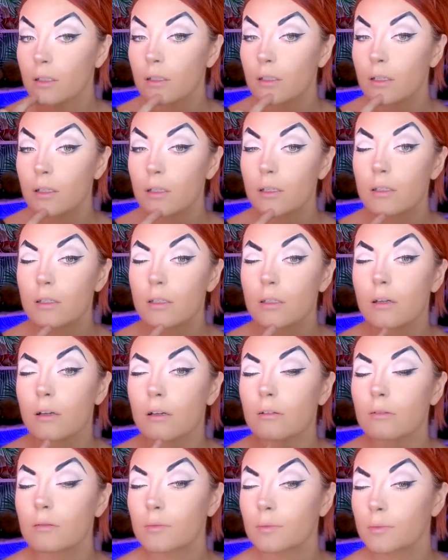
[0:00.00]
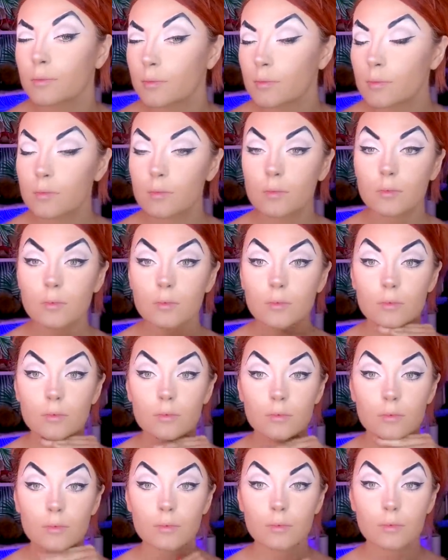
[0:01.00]
like so.
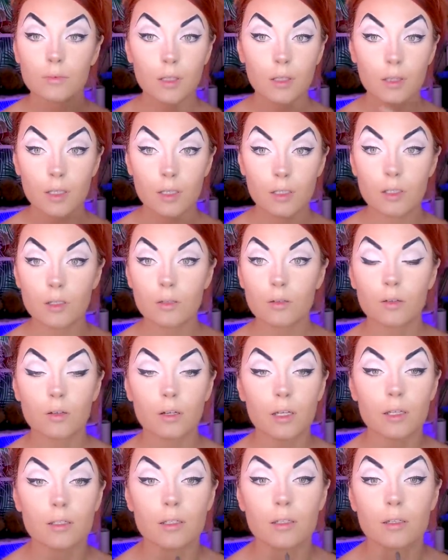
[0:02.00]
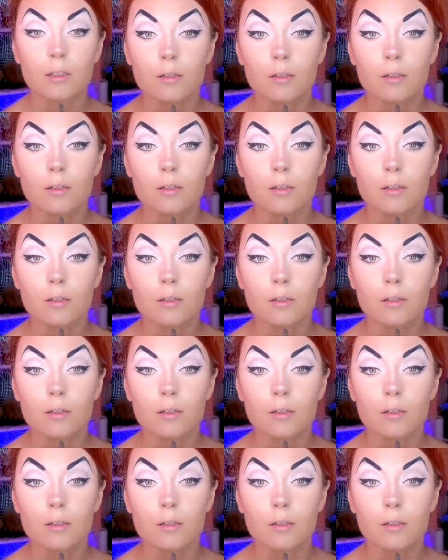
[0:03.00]
Nothing too crazy,